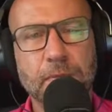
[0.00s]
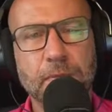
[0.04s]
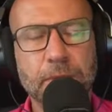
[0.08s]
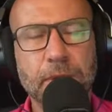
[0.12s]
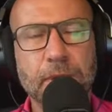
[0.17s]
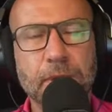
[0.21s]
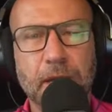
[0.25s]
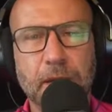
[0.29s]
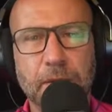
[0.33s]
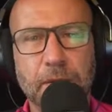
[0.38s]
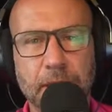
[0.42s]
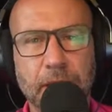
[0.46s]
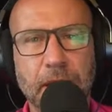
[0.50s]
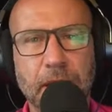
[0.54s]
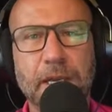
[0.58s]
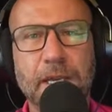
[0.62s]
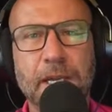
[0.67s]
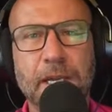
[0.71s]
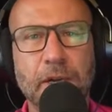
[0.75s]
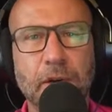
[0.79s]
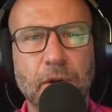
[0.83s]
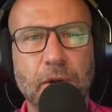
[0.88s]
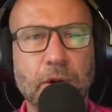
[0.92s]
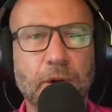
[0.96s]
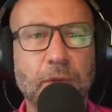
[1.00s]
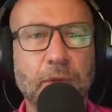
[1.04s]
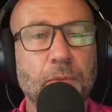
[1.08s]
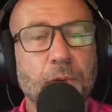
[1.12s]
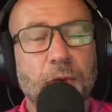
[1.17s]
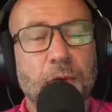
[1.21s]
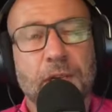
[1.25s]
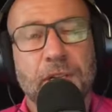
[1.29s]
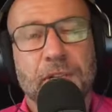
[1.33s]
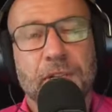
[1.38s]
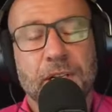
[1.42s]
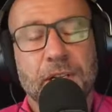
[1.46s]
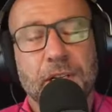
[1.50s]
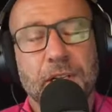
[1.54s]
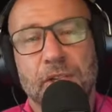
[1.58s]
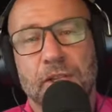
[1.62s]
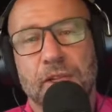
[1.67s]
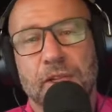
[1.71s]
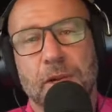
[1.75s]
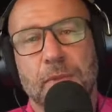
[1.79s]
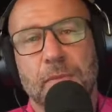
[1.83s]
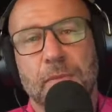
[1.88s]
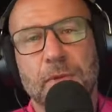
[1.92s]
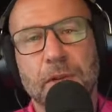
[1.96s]
become that leader. And what is
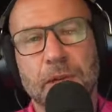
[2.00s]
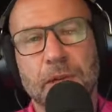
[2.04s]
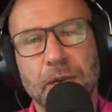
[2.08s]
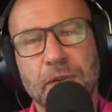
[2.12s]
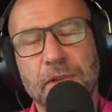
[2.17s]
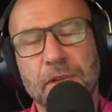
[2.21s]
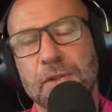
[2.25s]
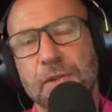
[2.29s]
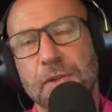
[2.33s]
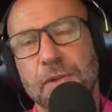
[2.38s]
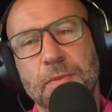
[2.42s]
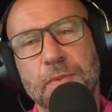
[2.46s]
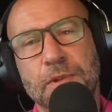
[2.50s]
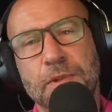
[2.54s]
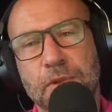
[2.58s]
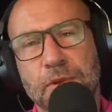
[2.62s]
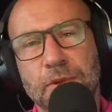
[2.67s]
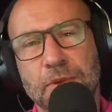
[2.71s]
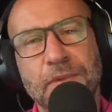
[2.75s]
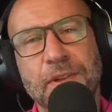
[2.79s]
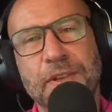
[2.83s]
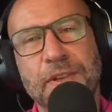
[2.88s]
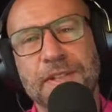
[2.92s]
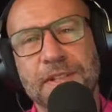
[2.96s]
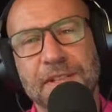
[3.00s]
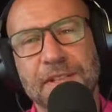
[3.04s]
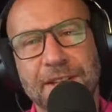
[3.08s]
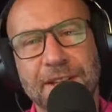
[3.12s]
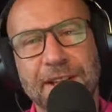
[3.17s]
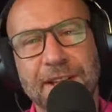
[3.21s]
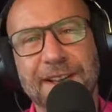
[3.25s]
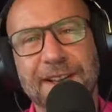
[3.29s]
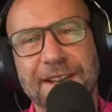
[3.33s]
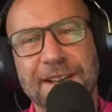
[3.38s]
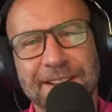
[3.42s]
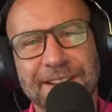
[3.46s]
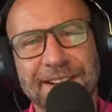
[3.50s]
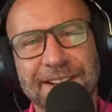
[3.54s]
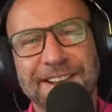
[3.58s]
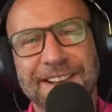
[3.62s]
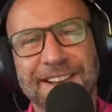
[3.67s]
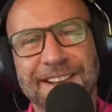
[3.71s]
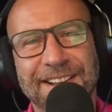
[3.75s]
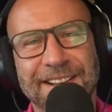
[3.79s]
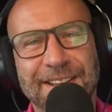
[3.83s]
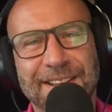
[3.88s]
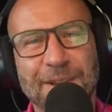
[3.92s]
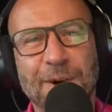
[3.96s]
leadership? Leadership is convincing that
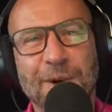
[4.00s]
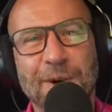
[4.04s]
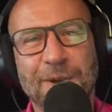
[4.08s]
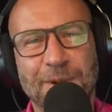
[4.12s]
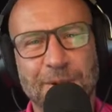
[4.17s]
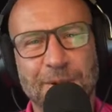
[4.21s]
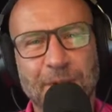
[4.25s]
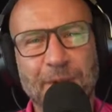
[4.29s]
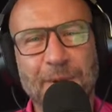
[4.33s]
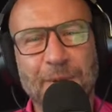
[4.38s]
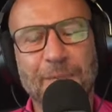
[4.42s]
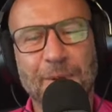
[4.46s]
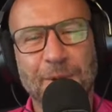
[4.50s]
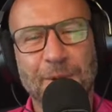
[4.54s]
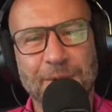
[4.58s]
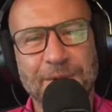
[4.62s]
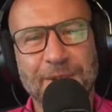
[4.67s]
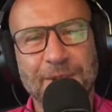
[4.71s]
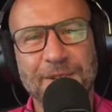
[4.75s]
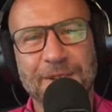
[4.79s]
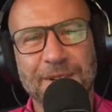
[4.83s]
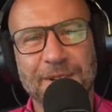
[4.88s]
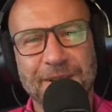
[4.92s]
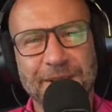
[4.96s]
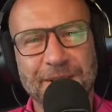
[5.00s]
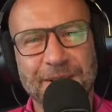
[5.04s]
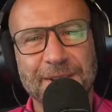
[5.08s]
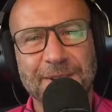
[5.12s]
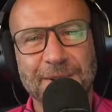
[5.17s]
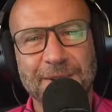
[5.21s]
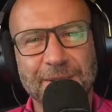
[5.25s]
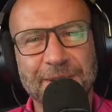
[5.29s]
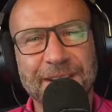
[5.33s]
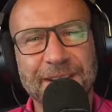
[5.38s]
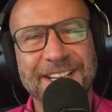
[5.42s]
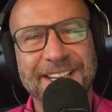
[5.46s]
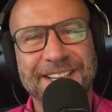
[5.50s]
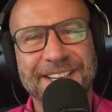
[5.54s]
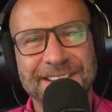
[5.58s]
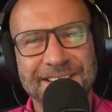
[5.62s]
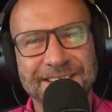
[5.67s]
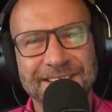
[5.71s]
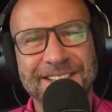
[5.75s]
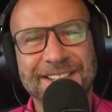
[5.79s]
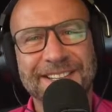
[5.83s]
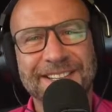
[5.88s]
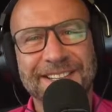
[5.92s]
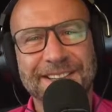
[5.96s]
you're the right person to lead.
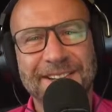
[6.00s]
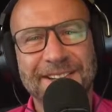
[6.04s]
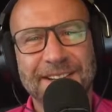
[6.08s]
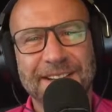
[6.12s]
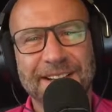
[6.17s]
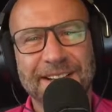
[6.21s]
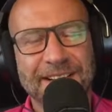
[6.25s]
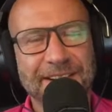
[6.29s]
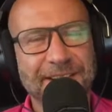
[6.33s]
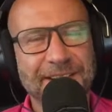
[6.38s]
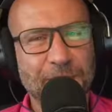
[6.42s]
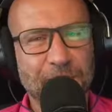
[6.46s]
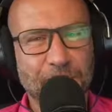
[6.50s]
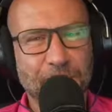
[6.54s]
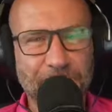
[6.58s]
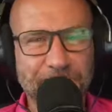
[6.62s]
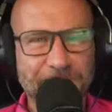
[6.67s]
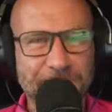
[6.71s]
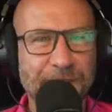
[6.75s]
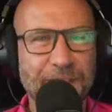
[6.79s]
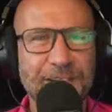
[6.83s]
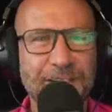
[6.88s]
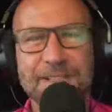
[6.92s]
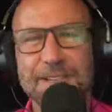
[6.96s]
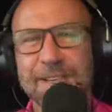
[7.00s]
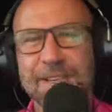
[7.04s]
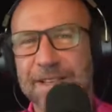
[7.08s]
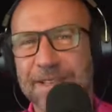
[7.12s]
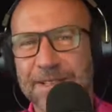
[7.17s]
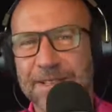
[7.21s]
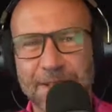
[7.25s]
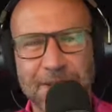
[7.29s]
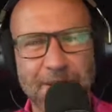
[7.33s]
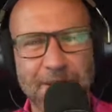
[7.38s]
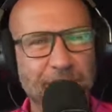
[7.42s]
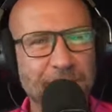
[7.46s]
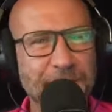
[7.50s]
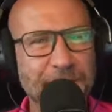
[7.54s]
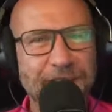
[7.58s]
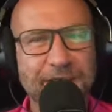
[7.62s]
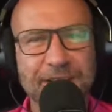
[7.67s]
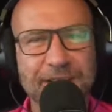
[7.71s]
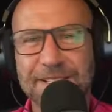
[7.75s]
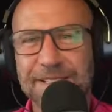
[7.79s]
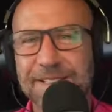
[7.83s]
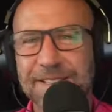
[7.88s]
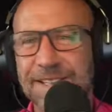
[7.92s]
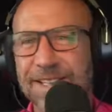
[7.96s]
And so it's a
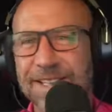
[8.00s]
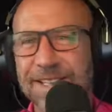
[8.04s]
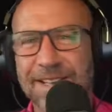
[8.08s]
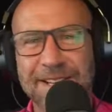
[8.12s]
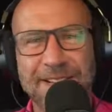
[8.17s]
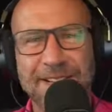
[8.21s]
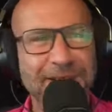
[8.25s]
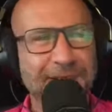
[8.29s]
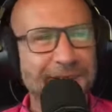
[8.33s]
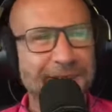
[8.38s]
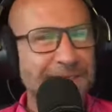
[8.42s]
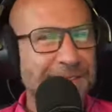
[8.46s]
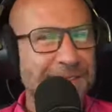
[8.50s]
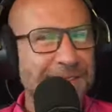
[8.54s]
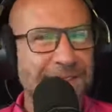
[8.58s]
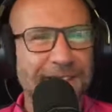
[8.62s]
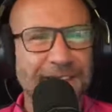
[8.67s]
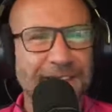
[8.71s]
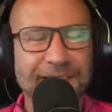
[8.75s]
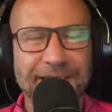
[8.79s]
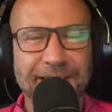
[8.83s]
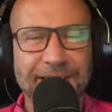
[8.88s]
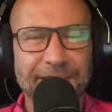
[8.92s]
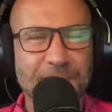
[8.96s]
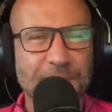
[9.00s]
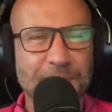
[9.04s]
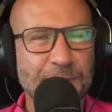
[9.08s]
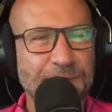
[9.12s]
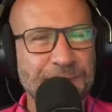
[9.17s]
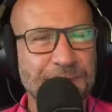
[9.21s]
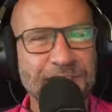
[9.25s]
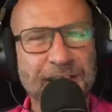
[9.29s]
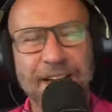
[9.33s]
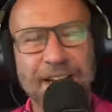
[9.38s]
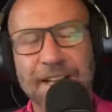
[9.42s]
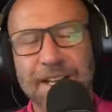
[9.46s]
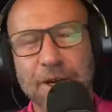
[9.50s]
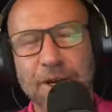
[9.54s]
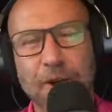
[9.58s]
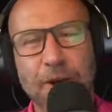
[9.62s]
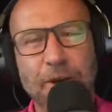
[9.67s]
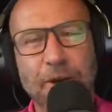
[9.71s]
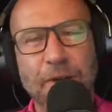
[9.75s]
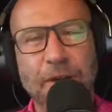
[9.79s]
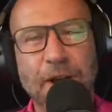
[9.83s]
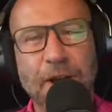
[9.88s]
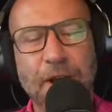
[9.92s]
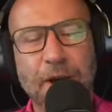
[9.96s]
360, selling
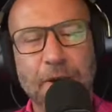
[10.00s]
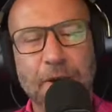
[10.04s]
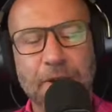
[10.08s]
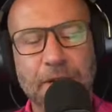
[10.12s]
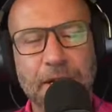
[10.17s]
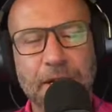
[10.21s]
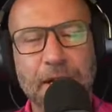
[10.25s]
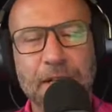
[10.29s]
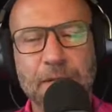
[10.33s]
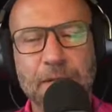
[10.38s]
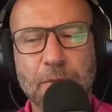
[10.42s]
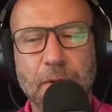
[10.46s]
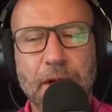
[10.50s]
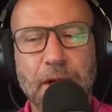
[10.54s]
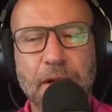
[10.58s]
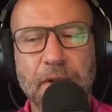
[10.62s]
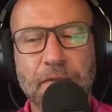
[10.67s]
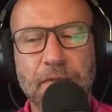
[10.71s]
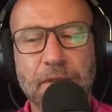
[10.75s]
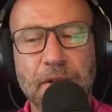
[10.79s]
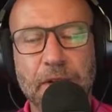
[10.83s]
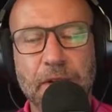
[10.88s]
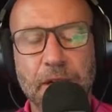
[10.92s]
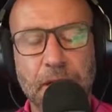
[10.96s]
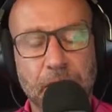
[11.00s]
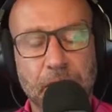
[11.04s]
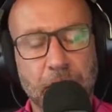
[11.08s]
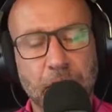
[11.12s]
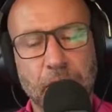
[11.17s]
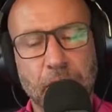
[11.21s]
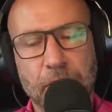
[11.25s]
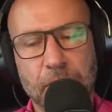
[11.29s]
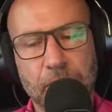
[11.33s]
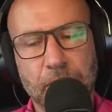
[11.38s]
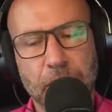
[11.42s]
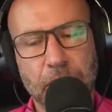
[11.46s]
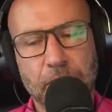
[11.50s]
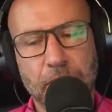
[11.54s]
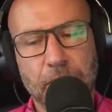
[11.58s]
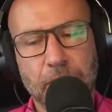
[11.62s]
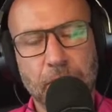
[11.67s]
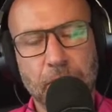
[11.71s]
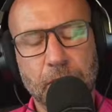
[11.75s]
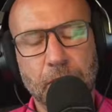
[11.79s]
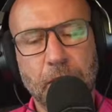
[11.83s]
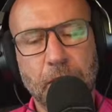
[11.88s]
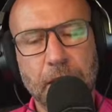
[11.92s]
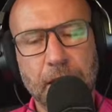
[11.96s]
all around. And that's why I think,
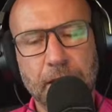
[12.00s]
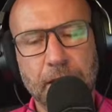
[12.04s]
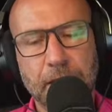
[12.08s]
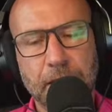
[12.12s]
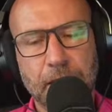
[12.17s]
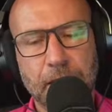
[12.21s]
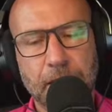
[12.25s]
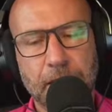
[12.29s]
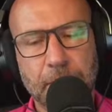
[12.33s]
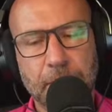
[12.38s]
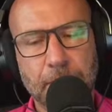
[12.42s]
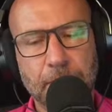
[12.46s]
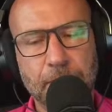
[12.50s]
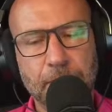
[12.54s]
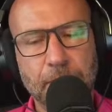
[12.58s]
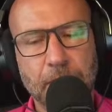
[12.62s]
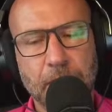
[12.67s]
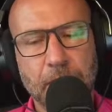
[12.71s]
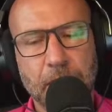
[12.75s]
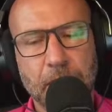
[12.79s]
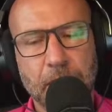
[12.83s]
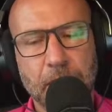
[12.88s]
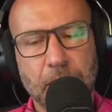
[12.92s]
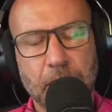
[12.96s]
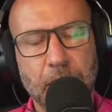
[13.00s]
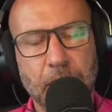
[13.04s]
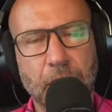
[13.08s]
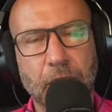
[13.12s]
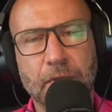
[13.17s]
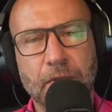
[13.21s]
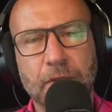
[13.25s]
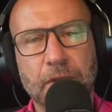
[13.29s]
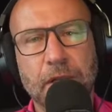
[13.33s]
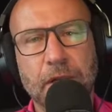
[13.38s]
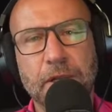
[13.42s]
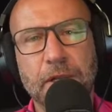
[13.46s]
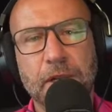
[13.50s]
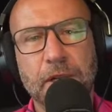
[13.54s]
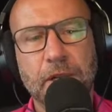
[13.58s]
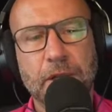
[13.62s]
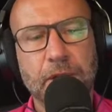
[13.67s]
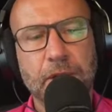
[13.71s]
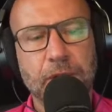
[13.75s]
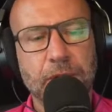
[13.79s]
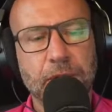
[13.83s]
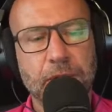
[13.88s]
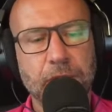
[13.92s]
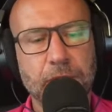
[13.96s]
you're right. I don't think
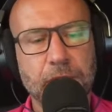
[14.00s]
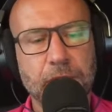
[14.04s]
the